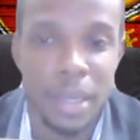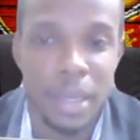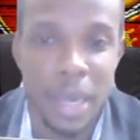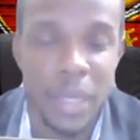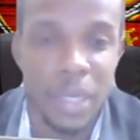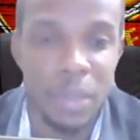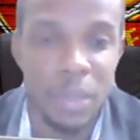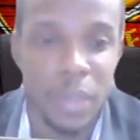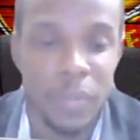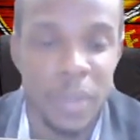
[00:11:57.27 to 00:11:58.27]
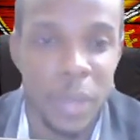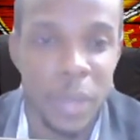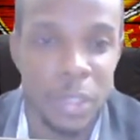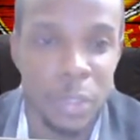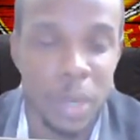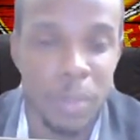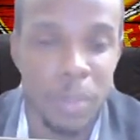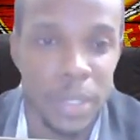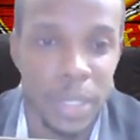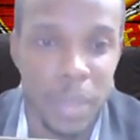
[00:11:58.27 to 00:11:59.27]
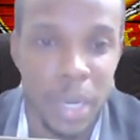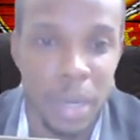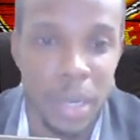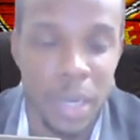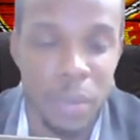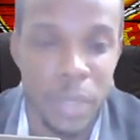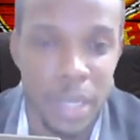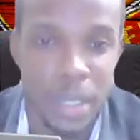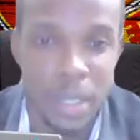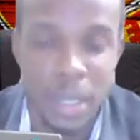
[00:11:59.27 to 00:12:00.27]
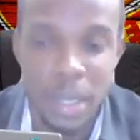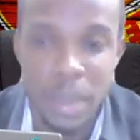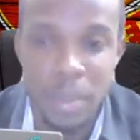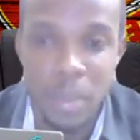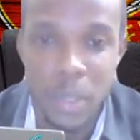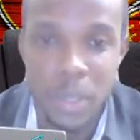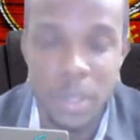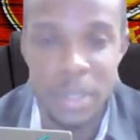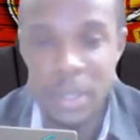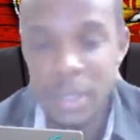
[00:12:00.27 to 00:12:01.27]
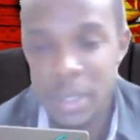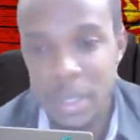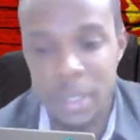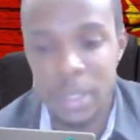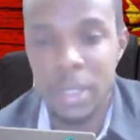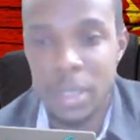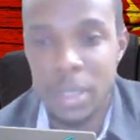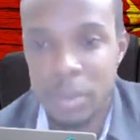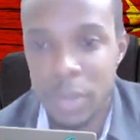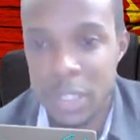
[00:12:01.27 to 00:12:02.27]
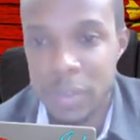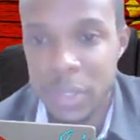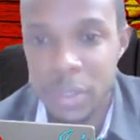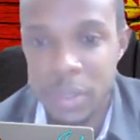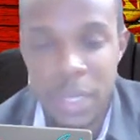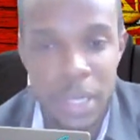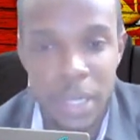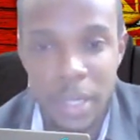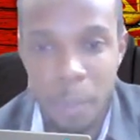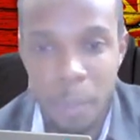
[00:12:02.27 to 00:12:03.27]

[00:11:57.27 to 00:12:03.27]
I mean, if they press us, we are gonna press them back. I know that, but Rashford today,